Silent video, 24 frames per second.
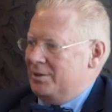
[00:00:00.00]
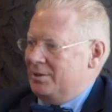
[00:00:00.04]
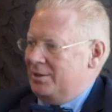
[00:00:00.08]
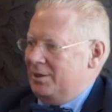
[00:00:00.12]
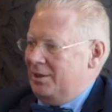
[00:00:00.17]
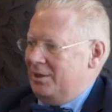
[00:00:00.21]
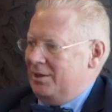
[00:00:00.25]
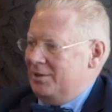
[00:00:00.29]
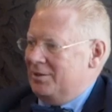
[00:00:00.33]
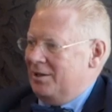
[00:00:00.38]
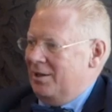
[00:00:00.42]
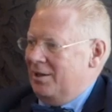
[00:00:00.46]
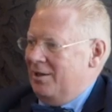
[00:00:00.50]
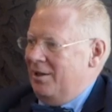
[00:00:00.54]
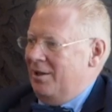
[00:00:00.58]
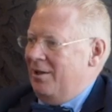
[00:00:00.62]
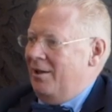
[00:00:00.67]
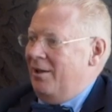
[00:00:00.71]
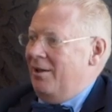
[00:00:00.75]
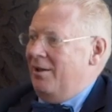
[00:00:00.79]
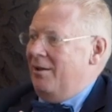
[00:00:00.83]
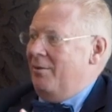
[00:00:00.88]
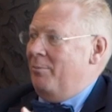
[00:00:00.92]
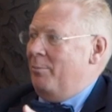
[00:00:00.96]
signals,
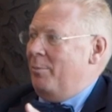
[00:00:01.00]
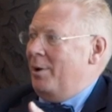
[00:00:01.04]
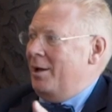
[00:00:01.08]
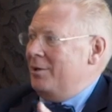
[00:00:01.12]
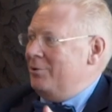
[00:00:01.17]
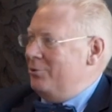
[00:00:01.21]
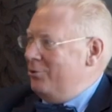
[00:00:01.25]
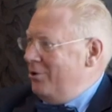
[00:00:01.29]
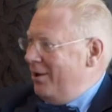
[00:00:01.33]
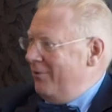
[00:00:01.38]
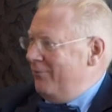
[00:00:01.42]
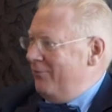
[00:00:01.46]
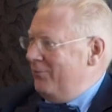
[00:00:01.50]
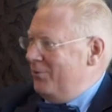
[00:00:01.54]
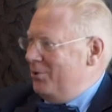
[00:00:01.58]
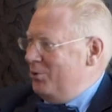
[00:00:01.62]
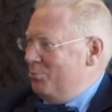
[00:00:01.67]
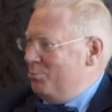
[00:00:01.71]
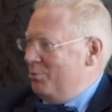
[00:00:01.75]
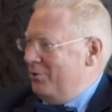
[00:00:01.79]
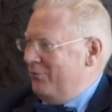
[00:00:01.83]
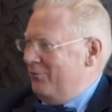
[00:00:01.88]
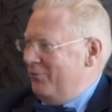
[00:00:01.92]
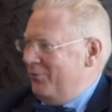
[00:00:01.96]
but you have
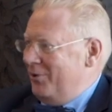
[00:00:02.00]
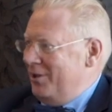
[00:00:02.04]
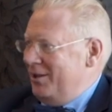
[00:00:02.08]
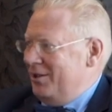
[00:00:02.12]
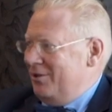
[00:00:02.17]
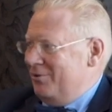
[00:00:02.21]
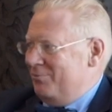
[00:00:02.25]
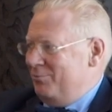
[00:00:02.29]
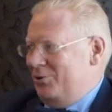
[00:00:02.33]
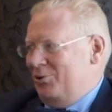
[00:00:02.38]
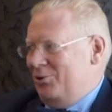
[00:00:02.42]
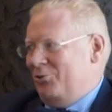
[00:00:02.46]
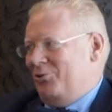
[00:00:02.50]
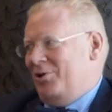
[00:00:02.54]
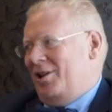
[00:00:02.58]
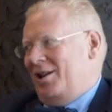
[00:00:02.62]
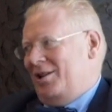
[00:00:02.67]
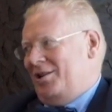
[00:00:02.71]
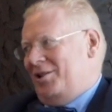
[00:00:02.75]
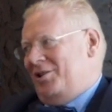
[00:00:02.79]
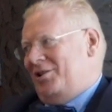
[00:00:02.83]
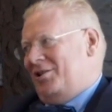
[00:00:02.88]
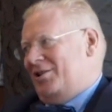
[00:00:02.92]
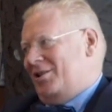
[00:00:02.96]
human freedom, you
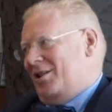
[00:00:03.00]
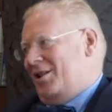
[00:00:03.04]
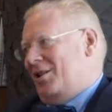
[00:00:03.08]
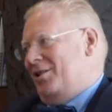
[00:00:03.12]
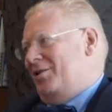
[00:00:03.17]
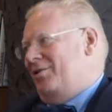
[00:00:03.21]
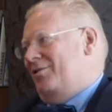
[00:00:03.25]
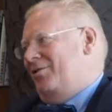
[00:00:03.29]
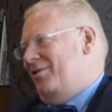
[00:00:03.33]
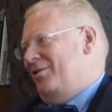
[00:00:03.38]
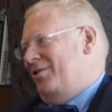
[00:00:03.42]
can decide